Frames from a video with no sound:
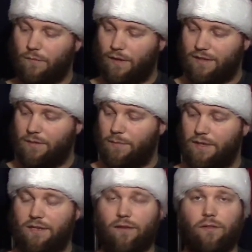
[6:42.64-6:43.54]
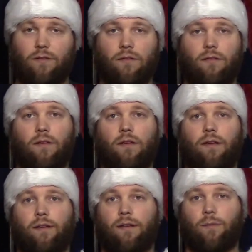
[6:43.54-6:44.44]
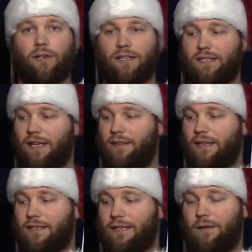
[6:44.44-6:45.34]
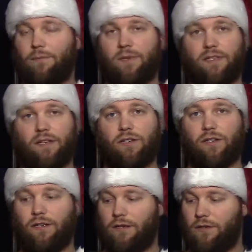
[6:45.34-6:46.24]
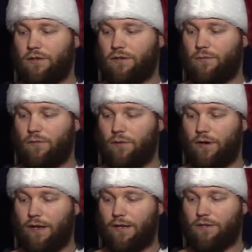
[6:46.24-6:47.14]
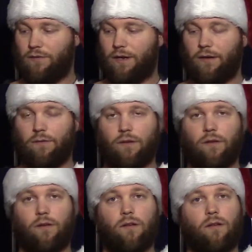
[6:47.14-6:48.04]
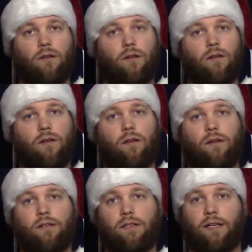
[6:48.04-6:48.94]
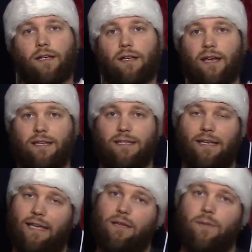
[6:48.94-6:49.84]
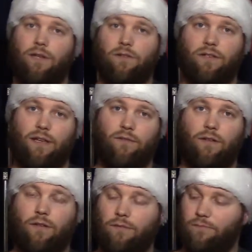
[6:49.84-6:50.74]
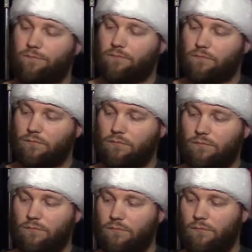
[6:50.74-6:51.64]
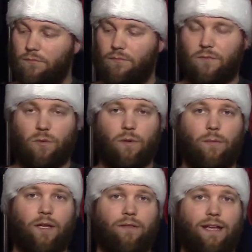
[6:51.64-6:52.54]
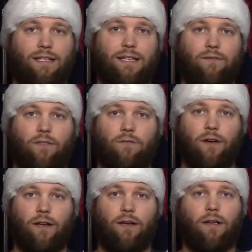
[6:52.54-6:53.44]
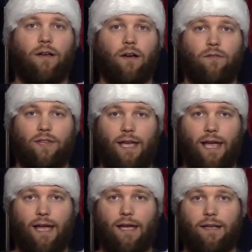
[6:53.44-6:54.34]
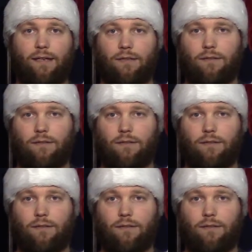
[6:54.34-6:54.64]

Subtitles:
That's the B7. Now we're going to stay in that same position and just move our hands around to get a nice E major 7. So we're going to be on that 7th fret of the A,